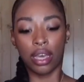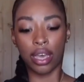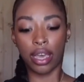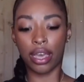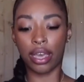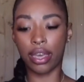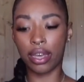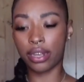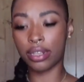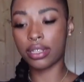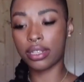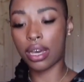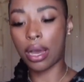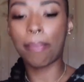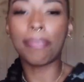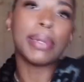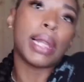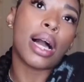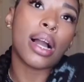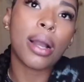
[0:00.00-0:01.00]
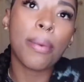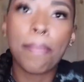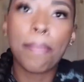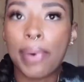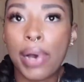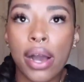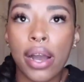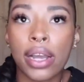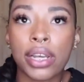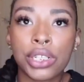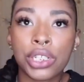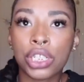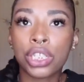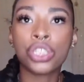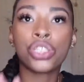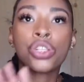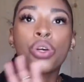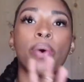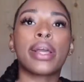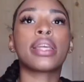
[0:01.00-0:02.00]
And a black bag, just
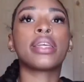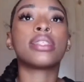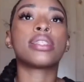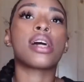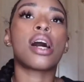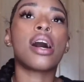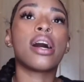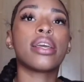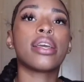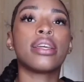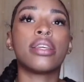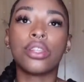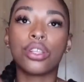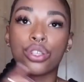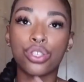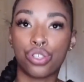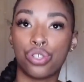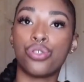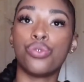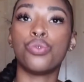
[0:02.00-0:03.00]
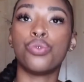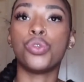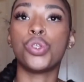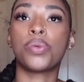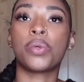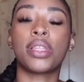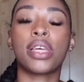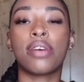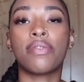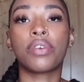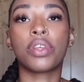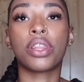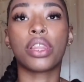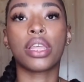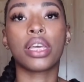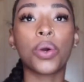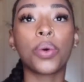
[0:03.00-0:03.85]
so I can tie in the shoes with everything.